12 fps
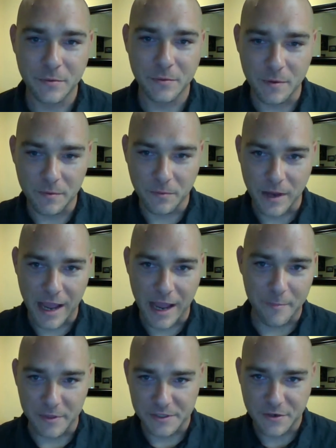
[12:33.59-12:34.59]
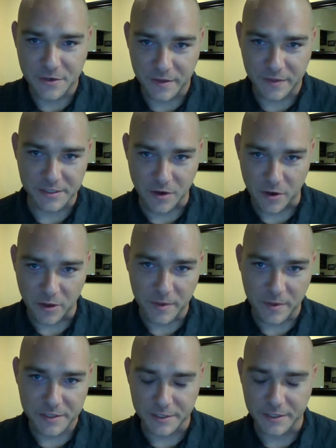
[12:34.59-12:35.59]
what happens during these
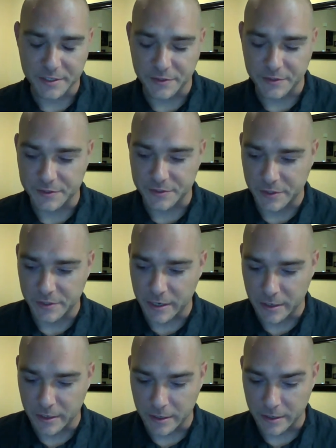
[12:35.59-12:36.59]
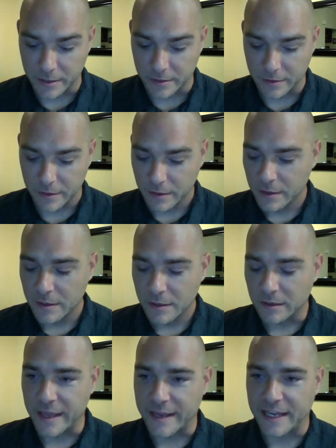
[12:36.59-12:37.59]
arguments is,
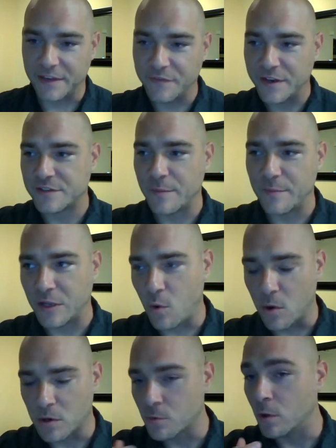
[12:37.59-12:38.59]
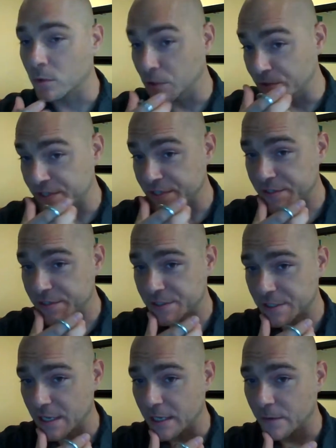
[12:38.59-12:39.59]
like, even if somebody quote unquote loses,
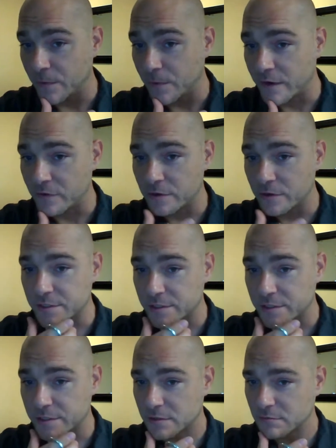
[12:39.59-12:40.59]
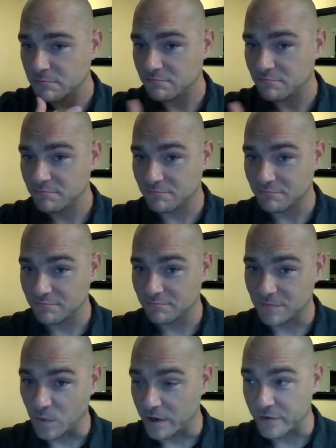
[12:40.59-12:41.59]
whatever
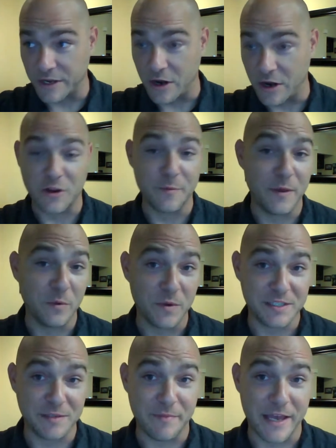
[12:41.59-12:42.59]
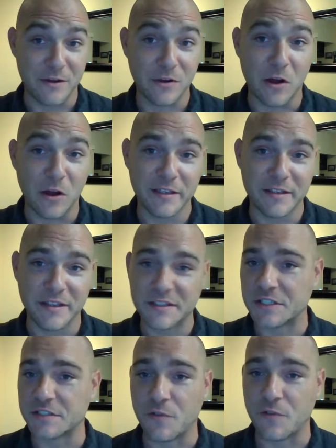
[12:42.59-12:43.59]
the argument was about, all it does
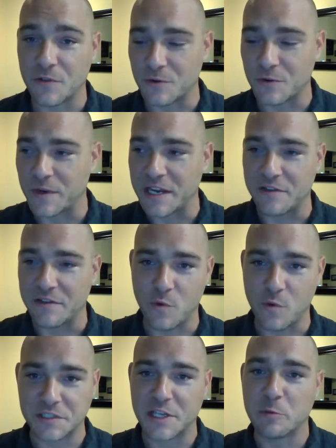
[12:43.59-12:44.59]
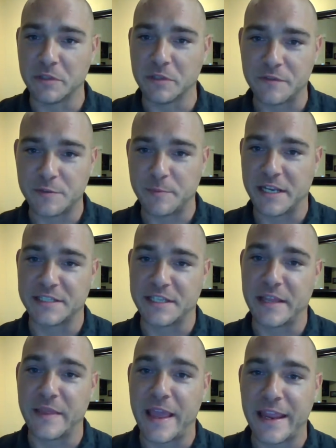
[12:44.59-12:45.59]
is further reinforce their beliefs because then
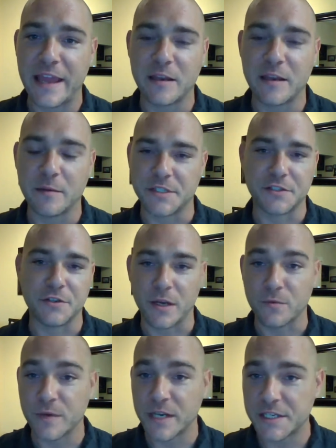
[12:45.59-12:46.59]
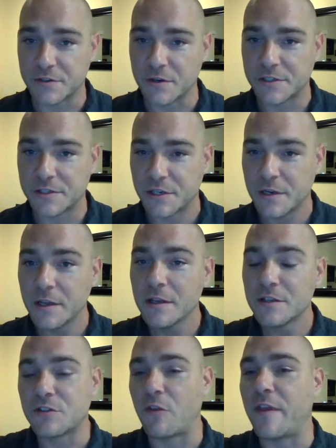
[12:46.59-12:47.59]
they end up just doing research
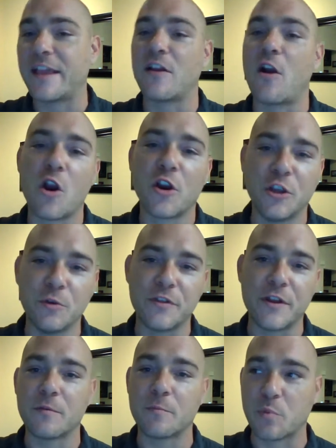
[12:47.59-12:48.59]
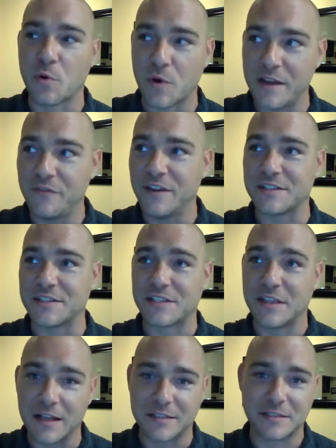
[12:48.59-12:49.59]
so they can argue their previous
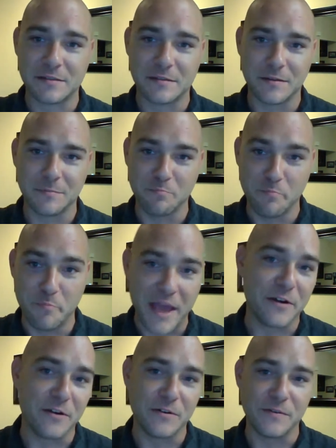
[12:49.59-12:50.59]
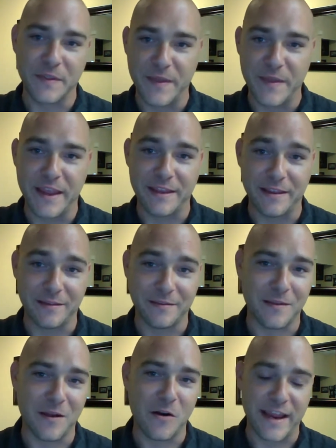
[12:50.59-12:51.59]
thoughts better than they
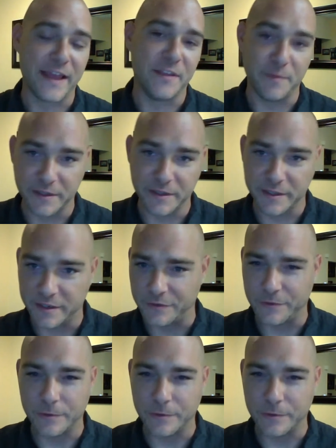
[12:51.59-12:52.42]
already had the ability to.